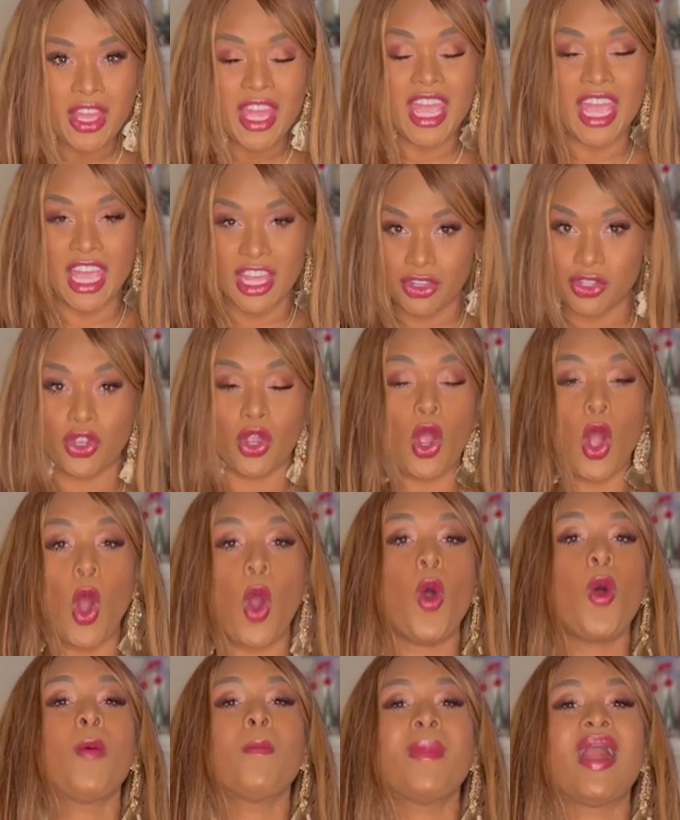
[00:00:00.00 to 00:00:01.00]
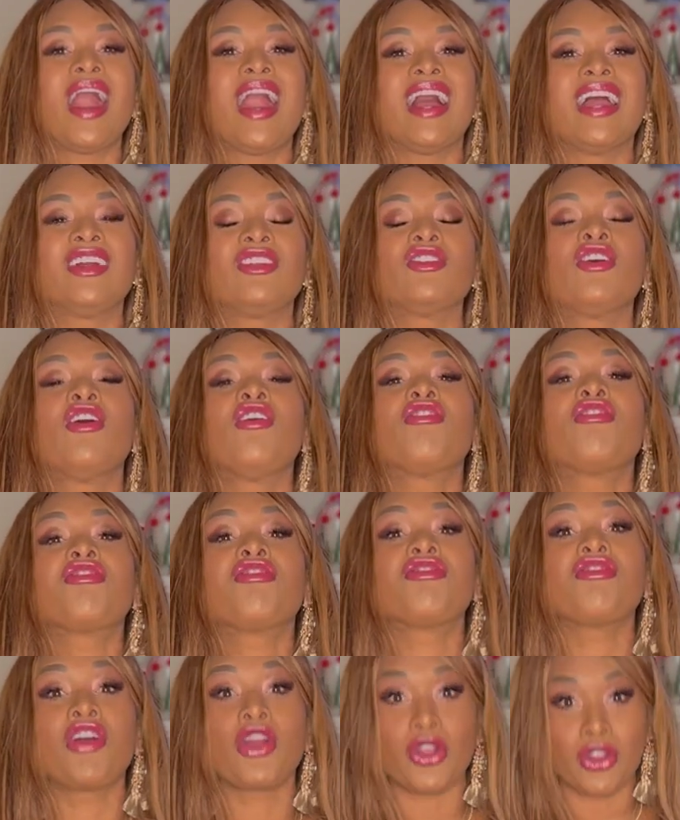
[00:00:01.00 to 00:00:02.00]
in your own mind
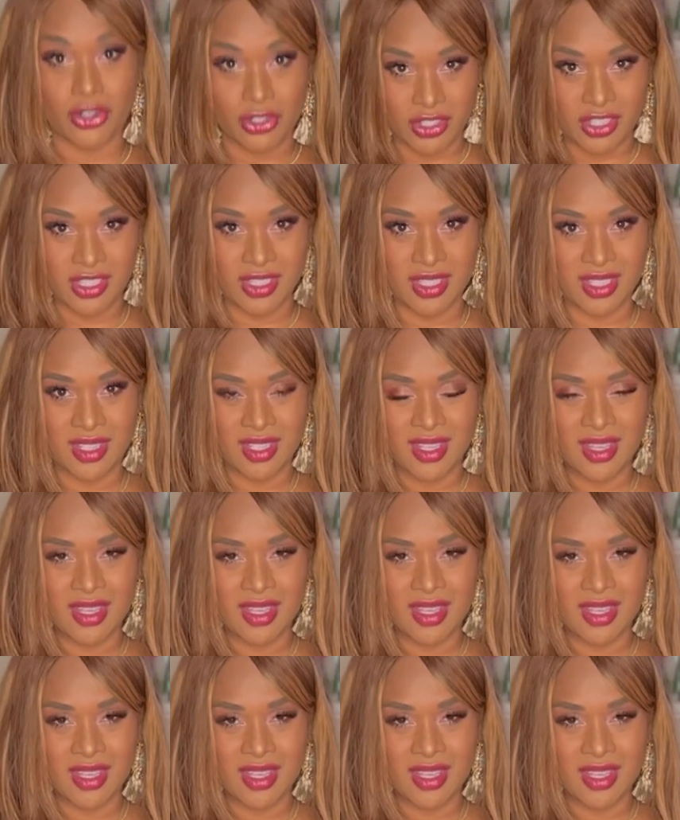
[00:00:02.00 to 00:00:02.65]
first.